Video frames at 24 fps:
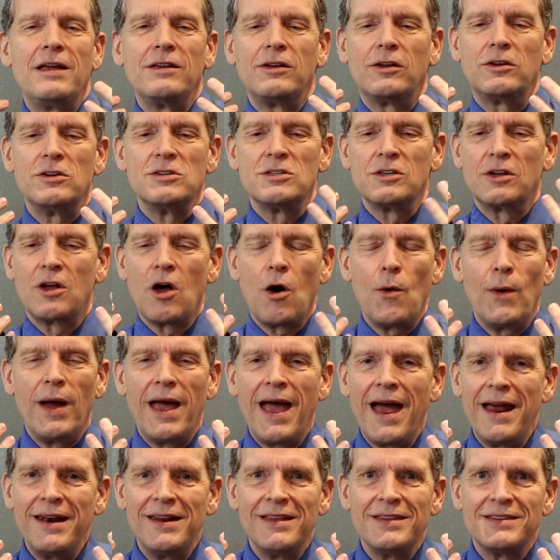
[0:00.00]
just go
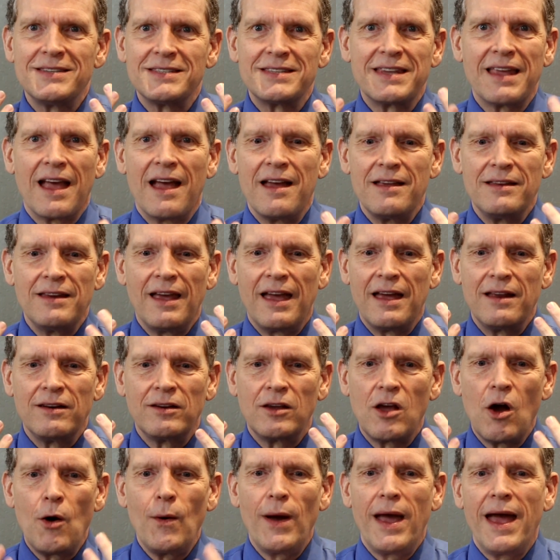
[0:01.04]
ahead and
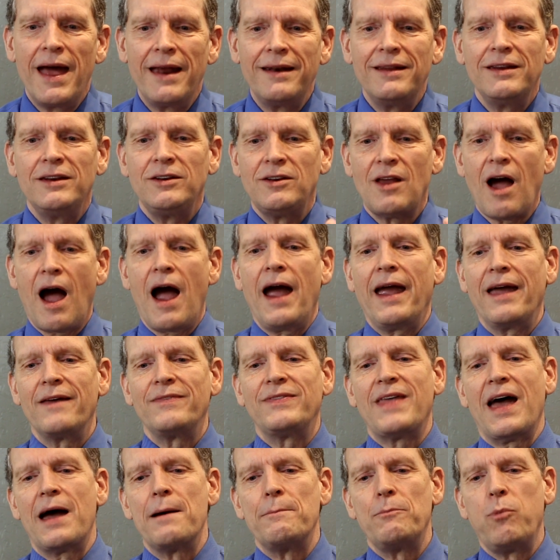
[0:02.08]
go ahead and die at
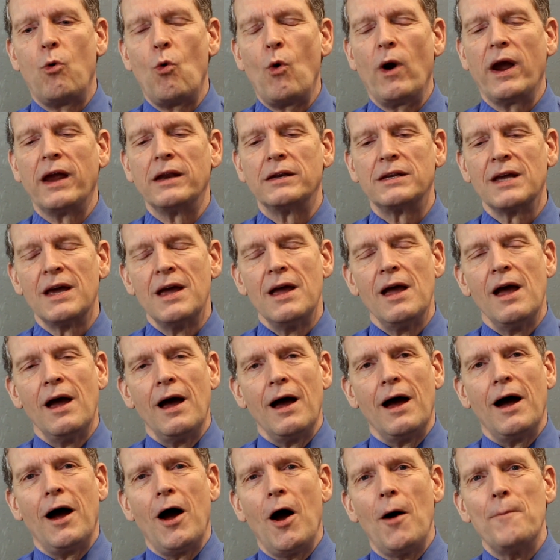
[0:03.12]
that point,
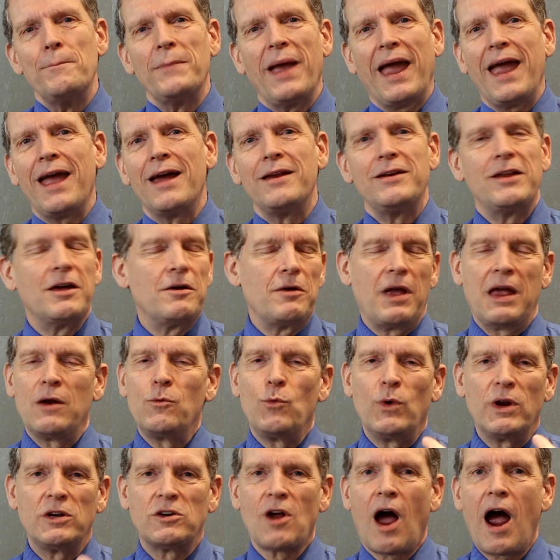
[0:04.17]
and
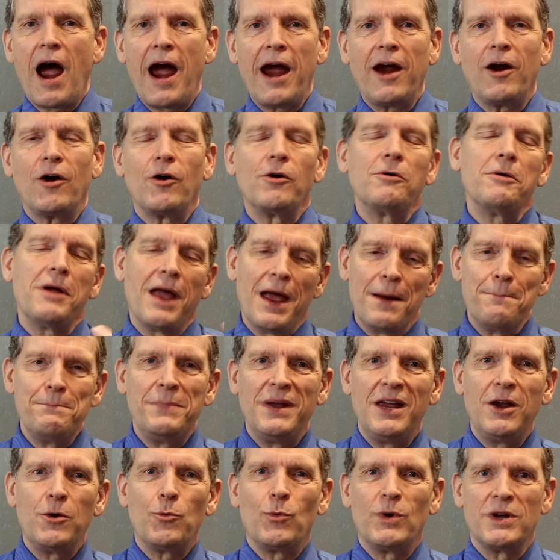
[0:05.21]
retire and
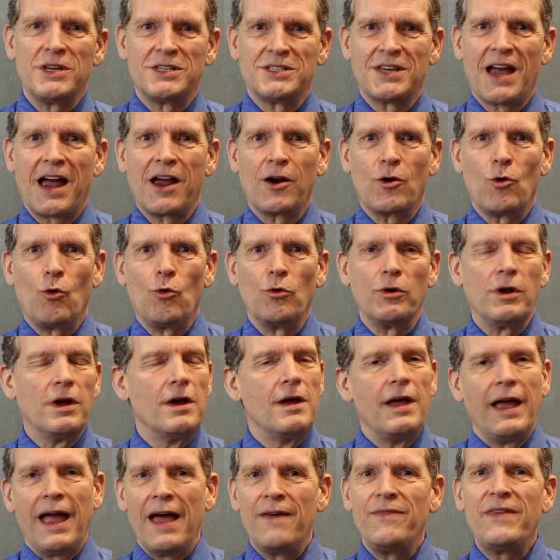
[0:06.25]
be recycled.
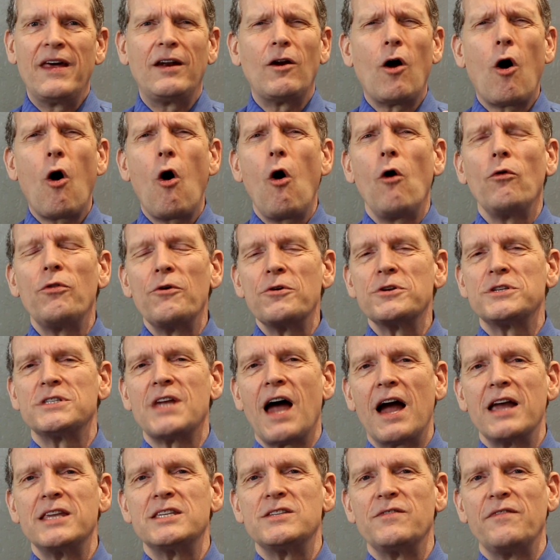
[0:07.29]
And then all those
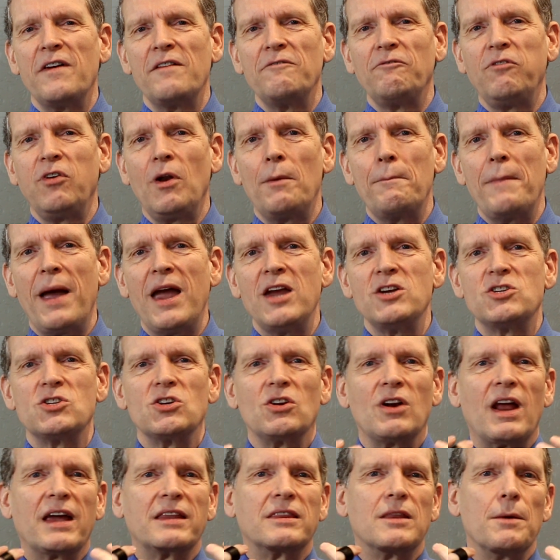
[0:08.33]
signs of
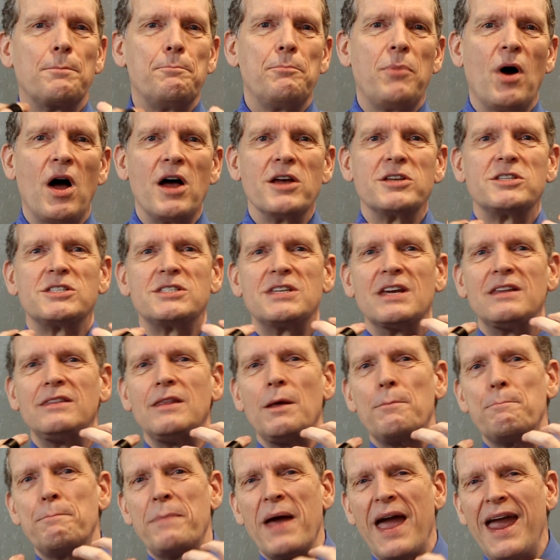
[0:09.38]
inflammation, like the pus and
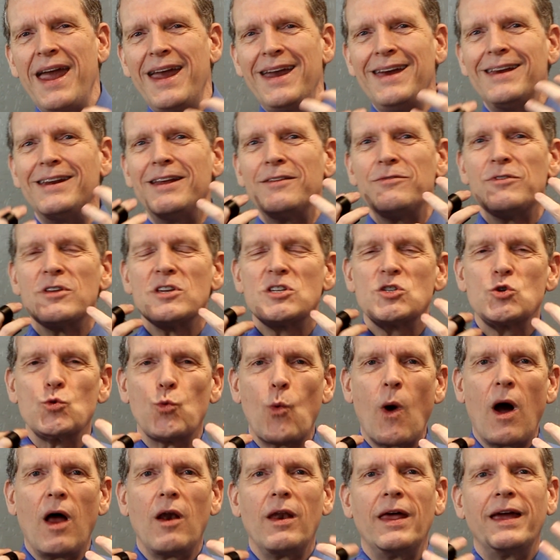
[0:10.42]
the pain and the
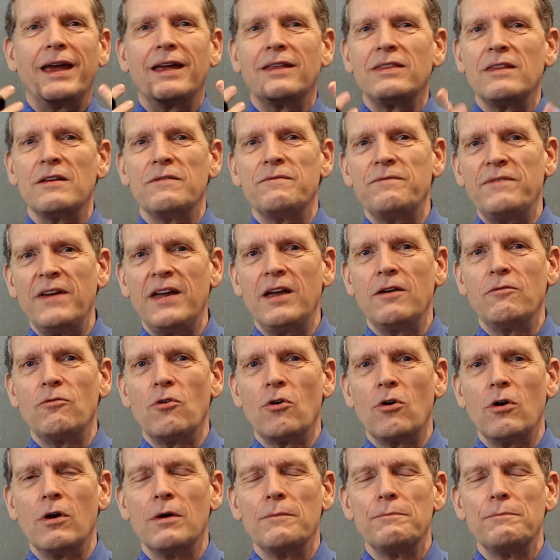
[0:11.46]
swelling and the fever,